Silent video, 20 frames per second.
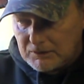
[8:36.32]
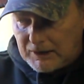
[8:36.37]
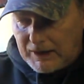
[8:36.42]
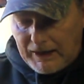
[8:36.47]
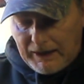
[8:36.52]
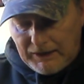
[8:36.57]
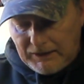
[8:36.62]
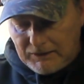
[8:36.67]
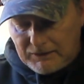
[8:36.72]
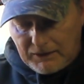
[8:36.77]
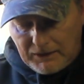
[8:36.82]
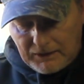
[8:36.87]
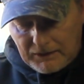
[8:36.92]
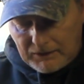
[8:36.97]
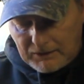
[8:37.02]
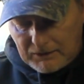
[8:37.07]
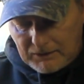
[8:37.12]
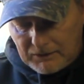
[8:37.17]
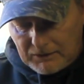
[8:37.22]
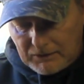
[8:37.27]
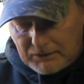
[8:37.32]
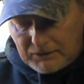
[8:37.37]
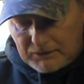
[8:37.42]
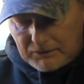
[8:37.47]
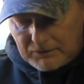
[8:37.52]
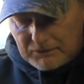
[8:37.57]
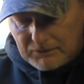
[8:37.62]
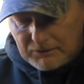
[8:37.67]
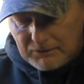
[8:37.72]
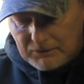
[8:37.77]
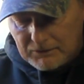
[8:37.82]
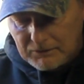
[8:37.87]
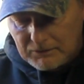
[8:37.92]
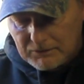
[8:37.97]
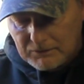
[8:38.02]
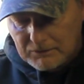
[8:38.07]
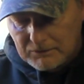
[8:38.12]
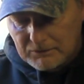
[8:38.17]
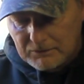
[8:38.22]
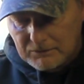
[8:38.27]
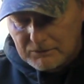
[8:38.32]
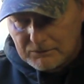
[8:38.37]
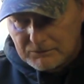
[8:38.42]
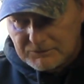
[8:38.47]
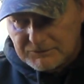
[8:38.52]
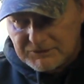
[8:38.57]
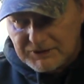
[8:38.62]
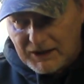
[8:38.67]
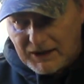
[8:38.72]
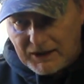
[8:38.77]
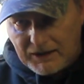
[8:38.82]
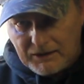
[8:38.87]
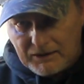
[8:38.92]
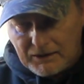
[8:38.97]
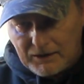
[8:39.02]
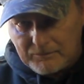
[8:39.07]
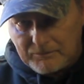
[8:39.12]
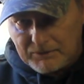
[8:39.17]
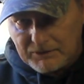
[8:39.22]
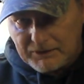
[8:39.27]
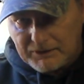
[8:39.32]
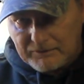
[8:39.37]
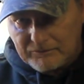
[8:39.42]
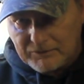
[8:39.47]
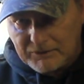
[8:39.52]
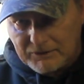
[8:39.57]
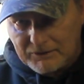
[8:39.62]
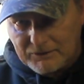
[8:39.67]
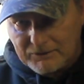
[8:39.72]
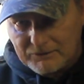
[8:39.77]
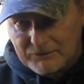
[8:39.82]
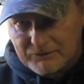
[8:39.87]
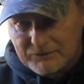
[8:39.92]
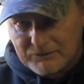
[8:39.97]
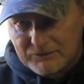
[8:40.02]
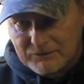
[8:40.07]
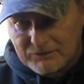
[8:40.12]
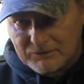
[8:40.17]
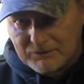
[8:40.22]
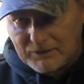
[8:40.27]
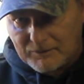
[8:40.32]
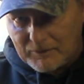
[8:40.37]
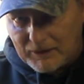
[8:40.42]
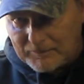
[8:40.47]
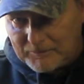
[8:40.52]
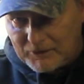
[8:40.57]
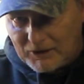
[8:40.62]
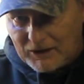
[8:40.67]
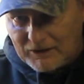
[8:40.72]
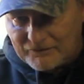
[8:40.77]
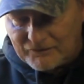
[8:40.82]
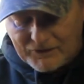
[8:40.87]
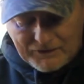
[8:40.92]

8 and 10, I believe it is. I might be off